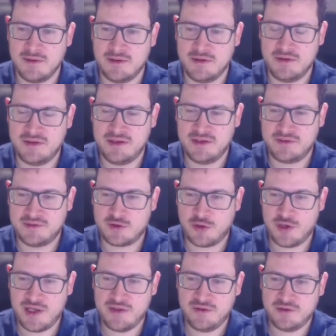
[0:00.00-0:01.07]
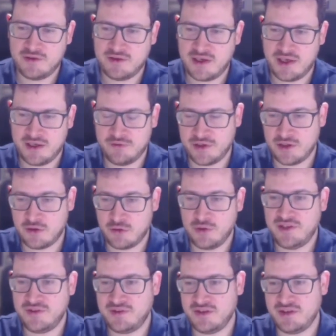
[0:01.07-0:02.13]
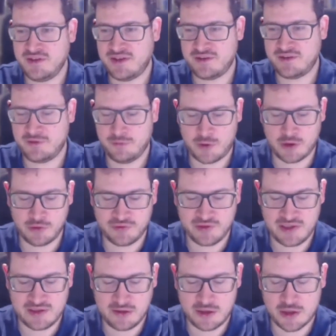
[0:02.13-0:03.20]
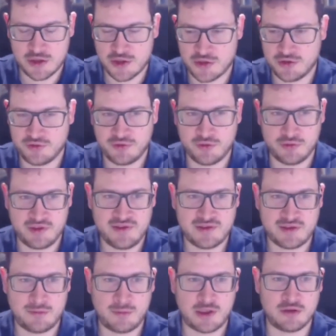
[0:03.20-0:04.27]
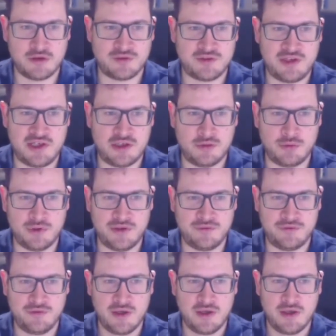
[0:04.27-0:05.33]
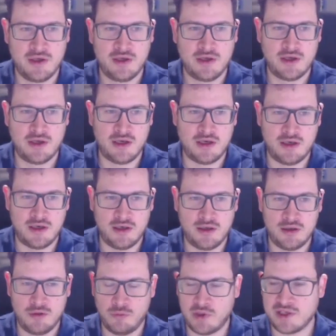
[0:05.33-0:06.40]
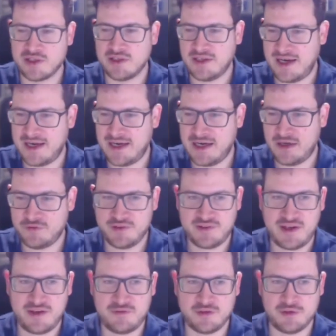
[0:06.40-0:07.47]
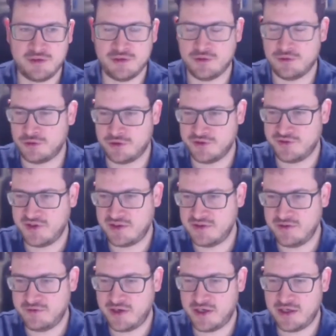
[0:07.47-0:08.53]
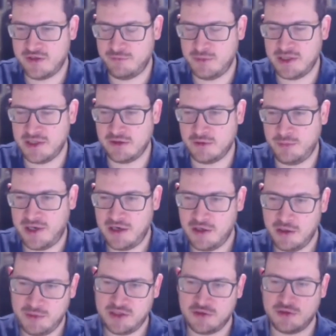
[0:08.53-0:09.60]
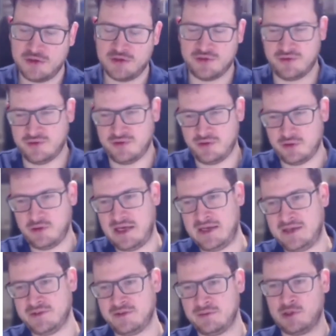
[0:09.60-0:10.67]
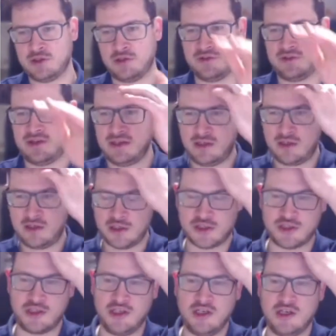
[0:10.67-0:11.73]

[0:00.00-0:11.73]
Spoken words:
this trend kind of increases as the models get larger. So these are models here with 1.5, 7, or 65 billion parameters. And so as the models get larger,